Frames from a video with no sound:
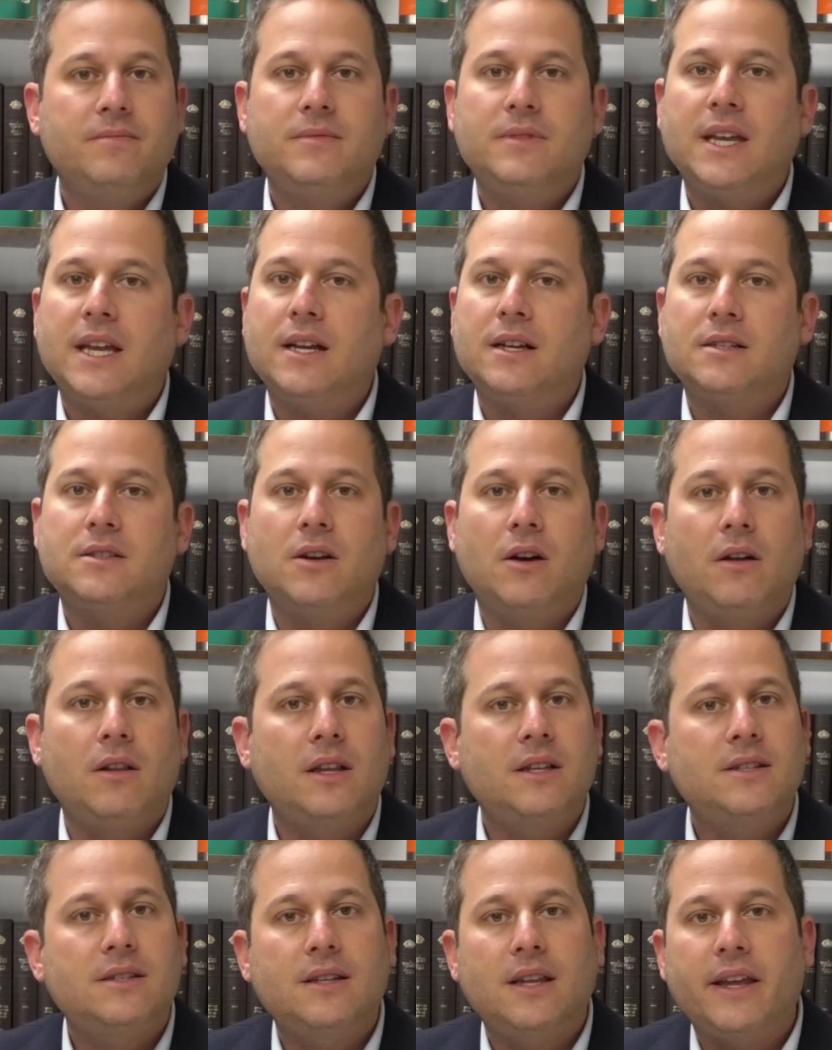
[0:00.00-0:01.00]
Take us all
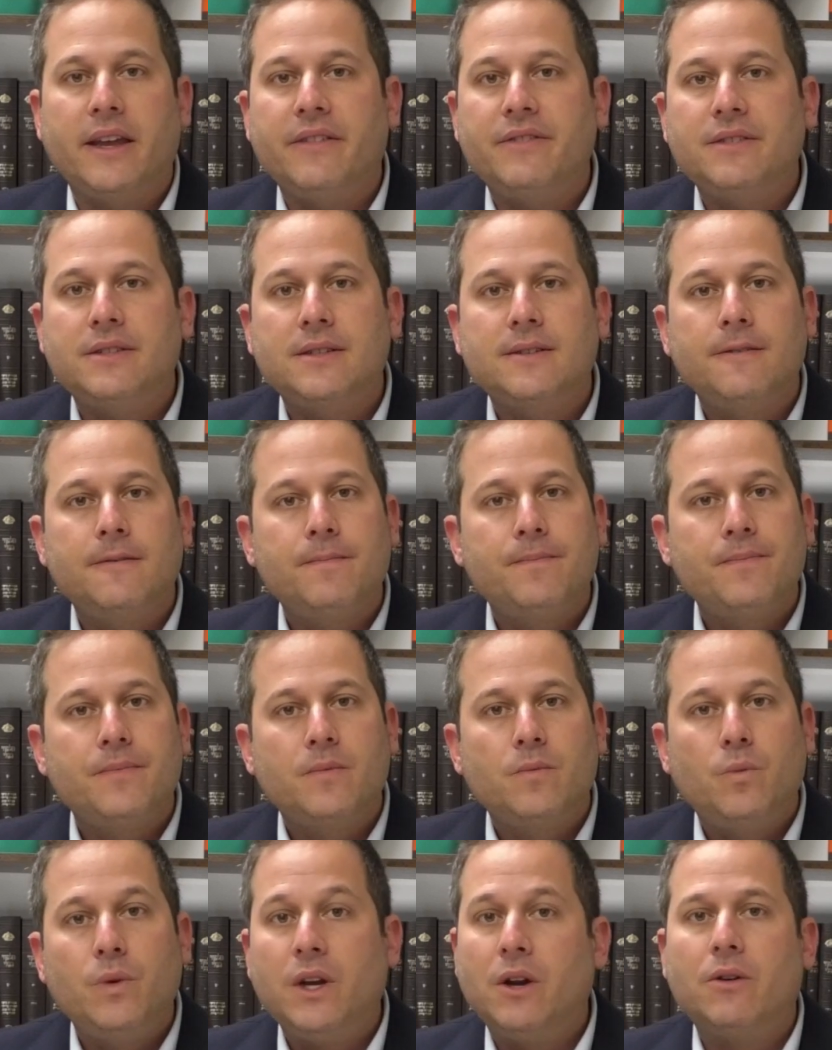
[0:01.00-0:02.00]
as slaves.
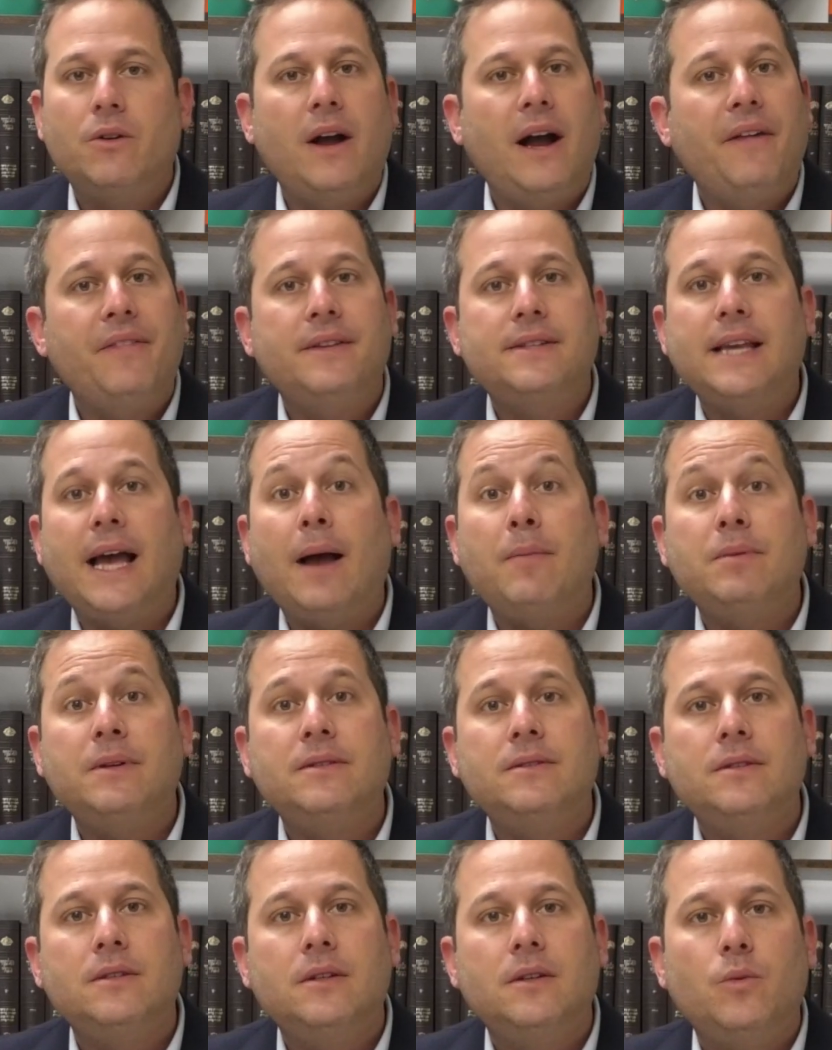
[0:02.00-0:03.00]
We don't know how this
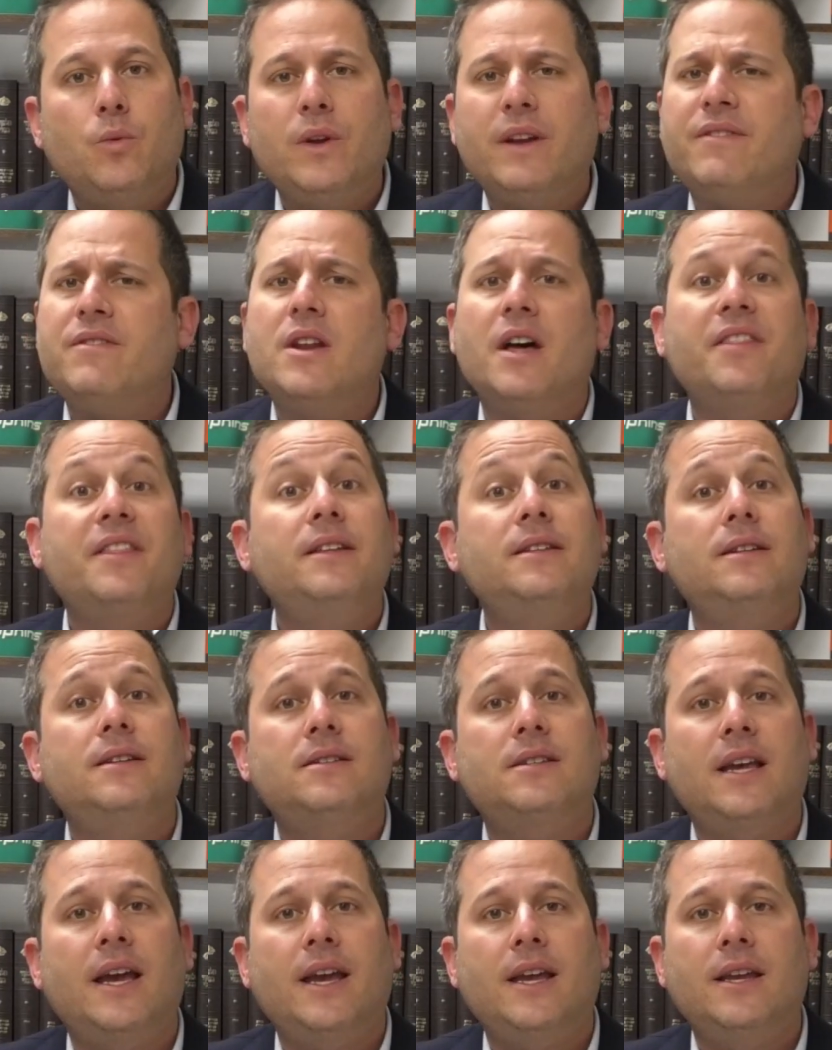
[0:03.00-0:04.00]
happened, we have nothing to
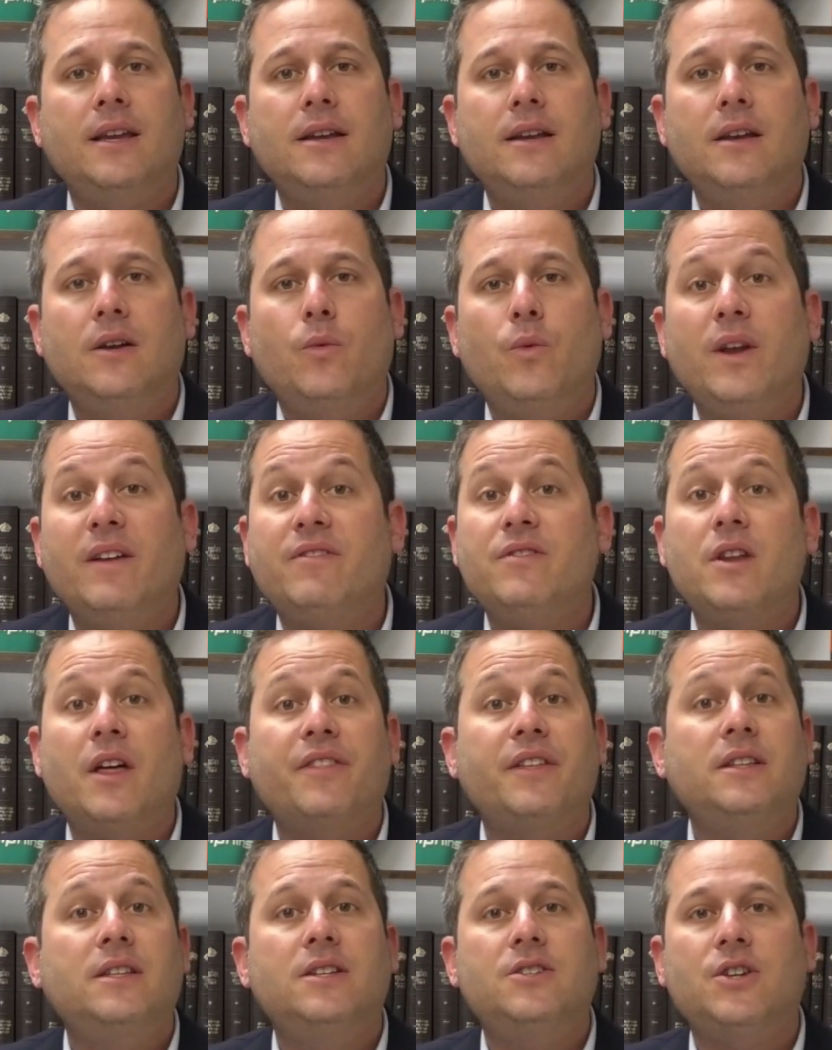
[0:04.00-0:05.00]
say. We have
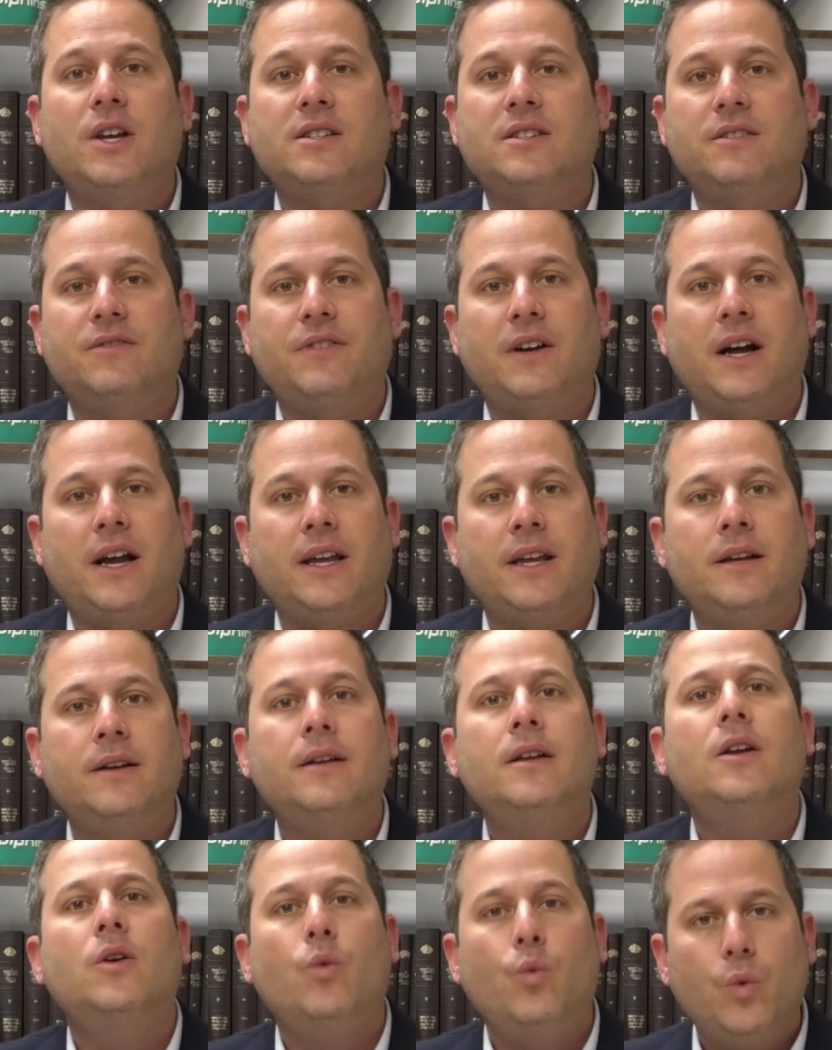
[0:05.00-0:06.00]
nothing to justify.
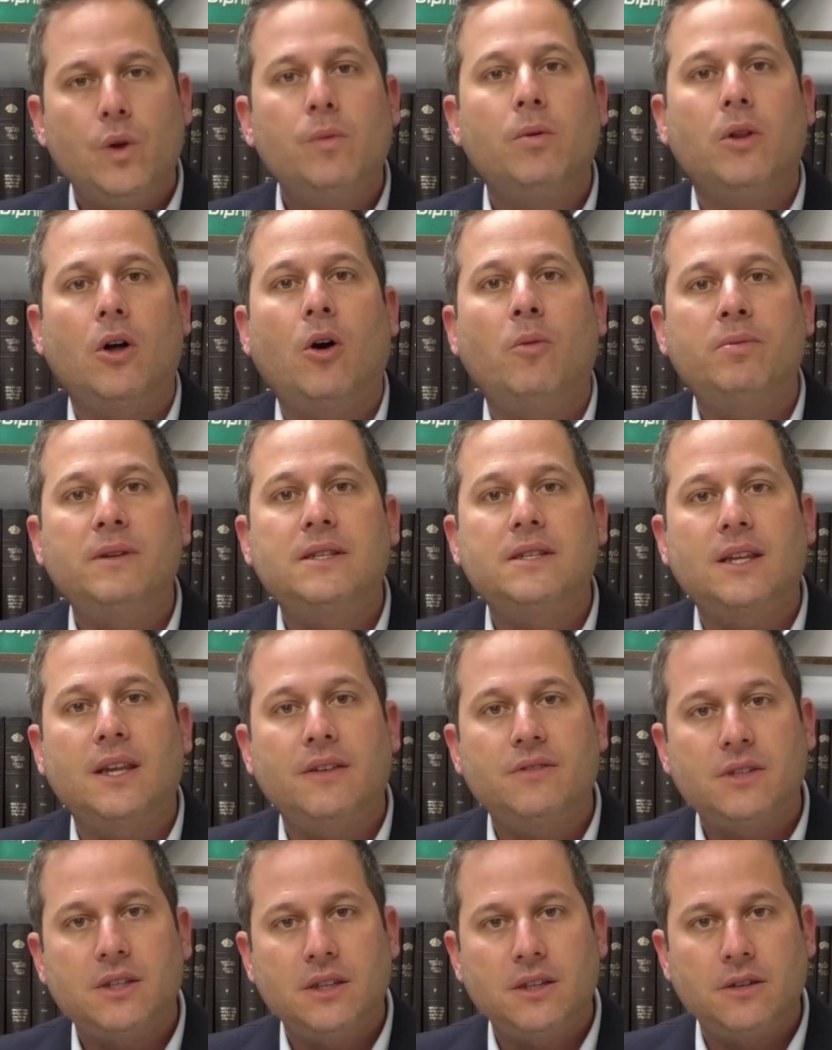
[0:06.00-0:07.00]
We will all be
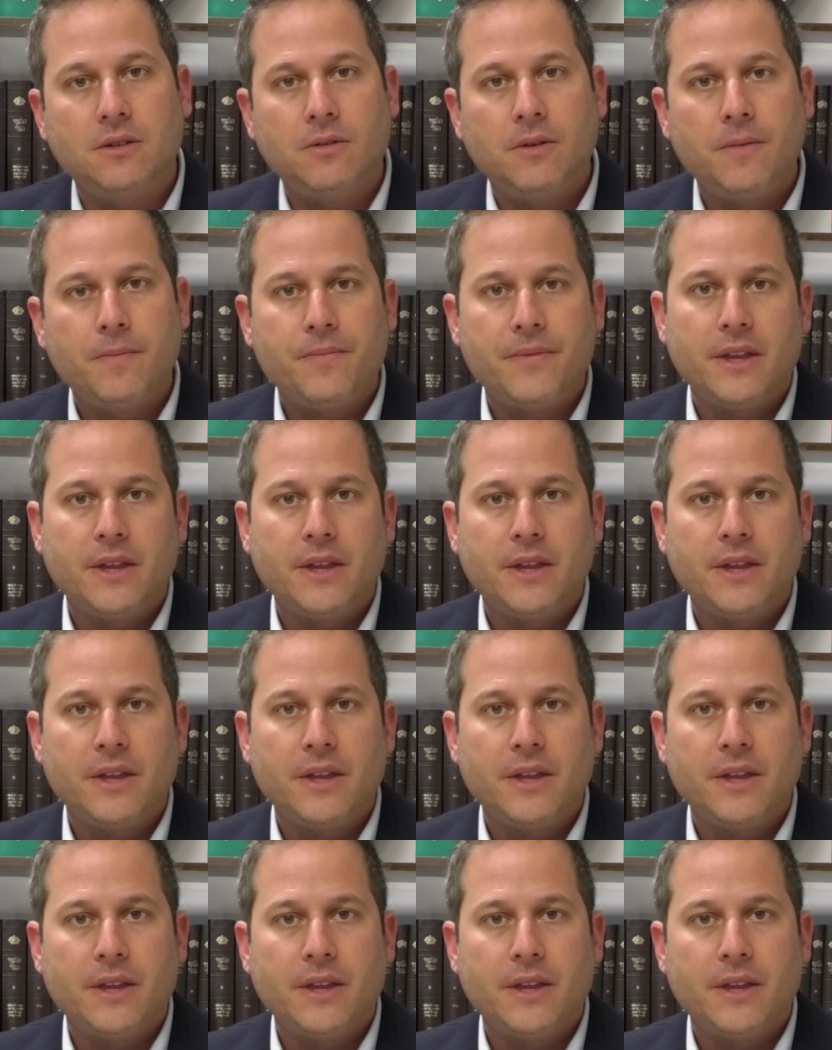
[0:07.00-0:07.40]
slaves to you.